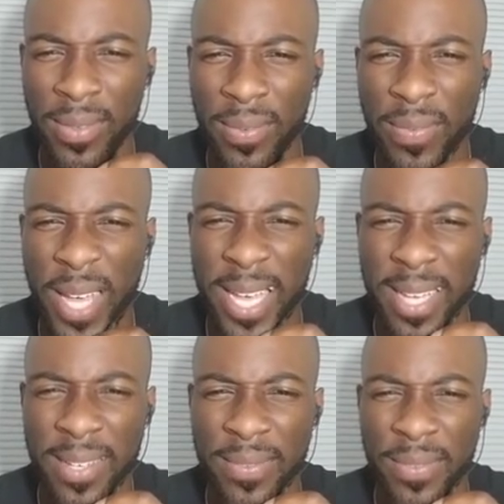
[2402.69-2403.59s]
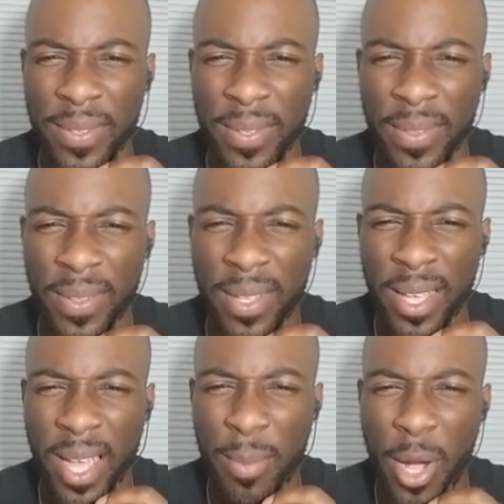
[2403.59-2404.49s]
5.
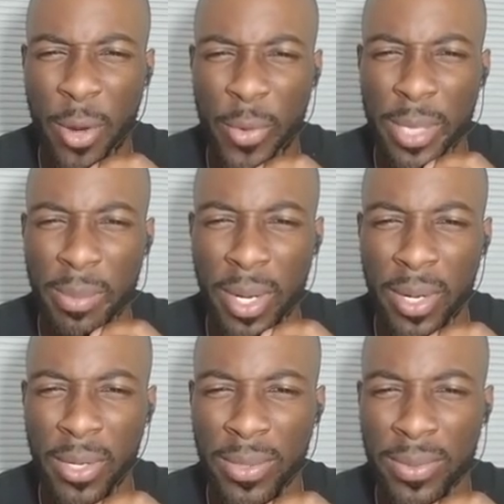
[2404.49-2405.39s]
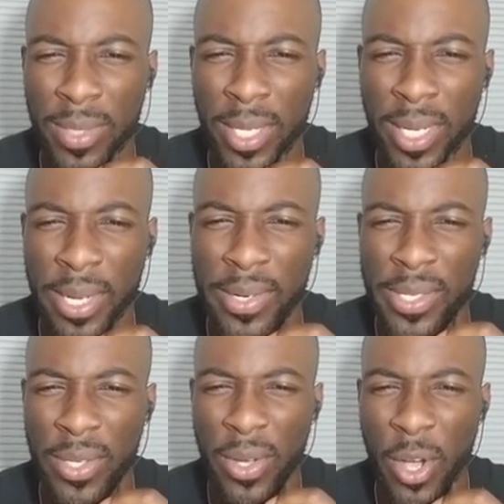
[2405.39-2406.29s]
I'm already bald.
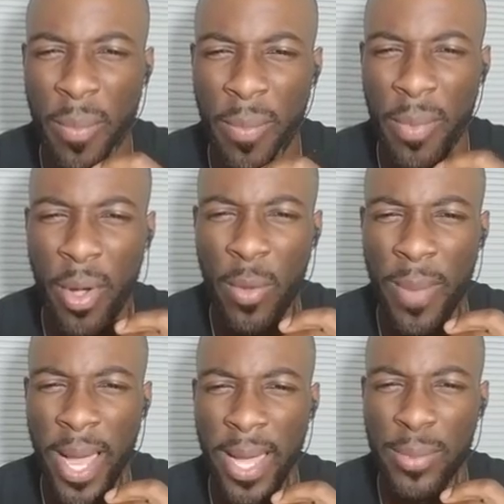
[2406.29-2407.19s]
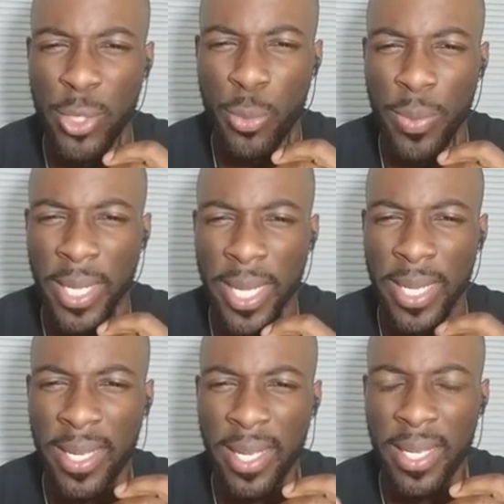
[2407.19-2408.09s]
Hilarious. Oh my, I'm super
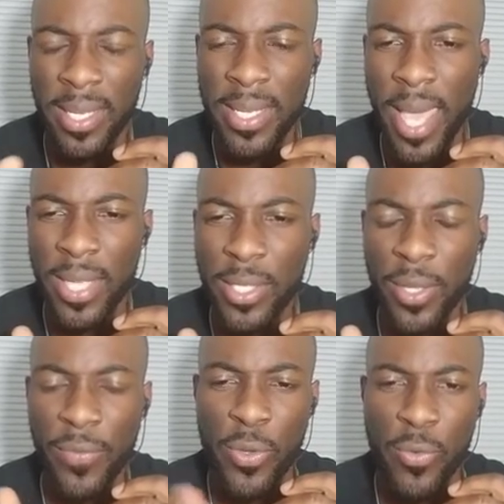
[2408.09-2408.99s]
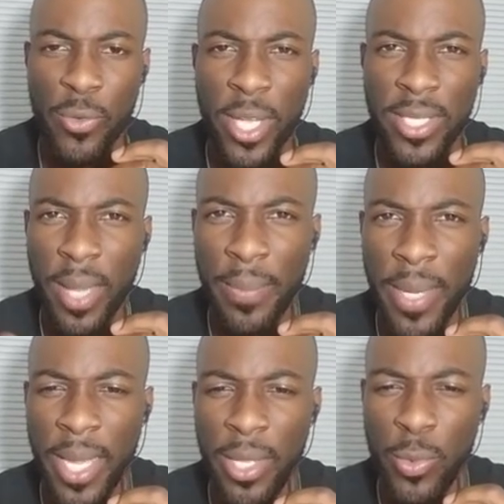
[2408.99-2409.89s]
late. Yes, if you've just come
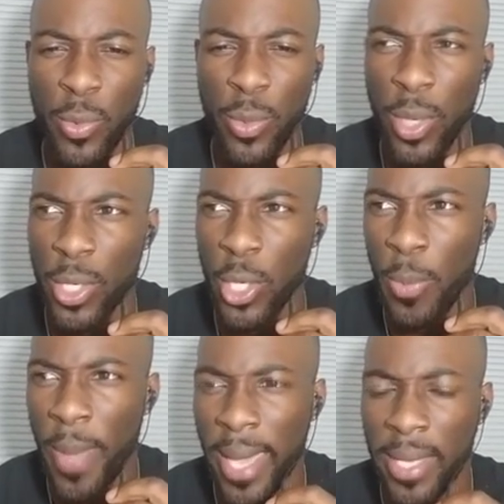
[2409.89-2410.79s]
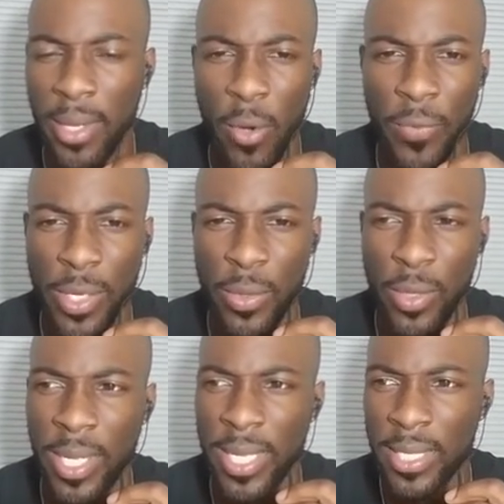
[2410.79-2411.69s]
in, you would want to go back and hopefully
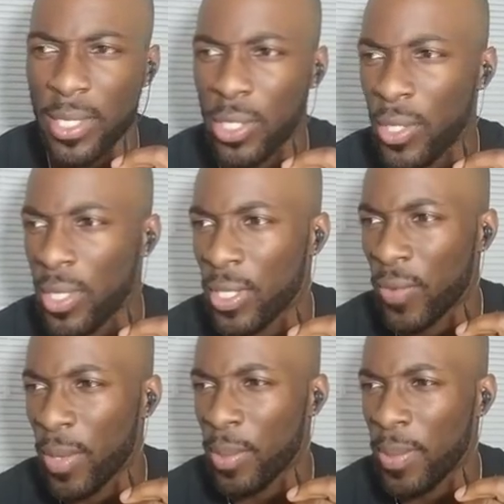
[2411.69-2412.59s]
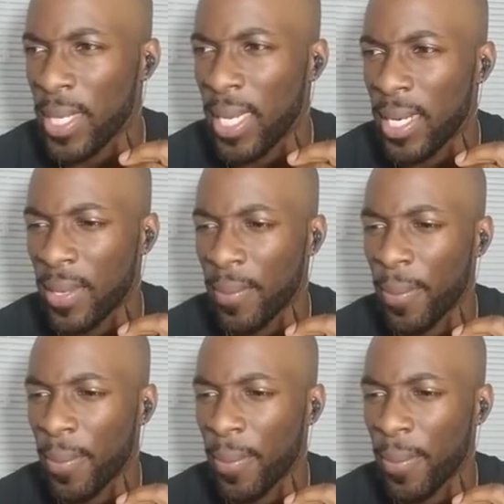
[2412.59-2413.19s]
listen to this from the beginning.